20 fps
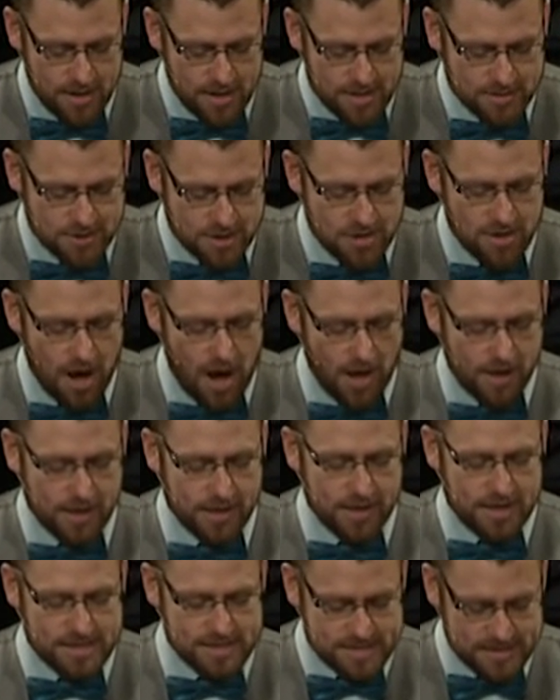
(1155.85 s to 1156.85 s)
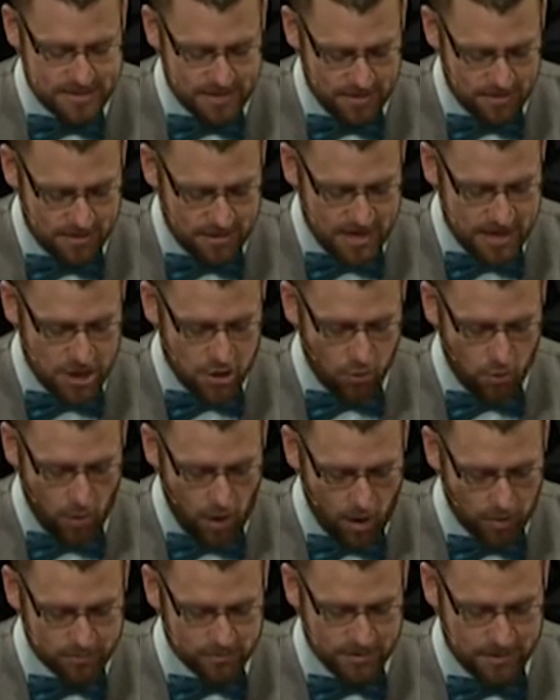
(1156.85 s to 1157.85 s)
did not consider
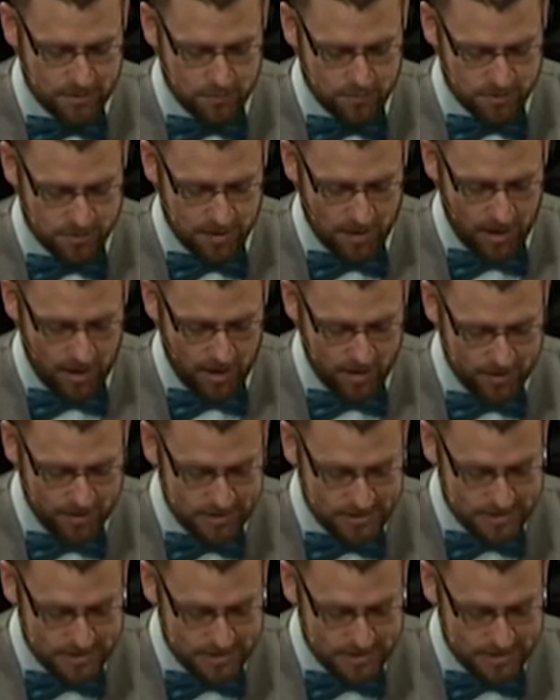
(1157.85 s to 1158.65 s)
equality with God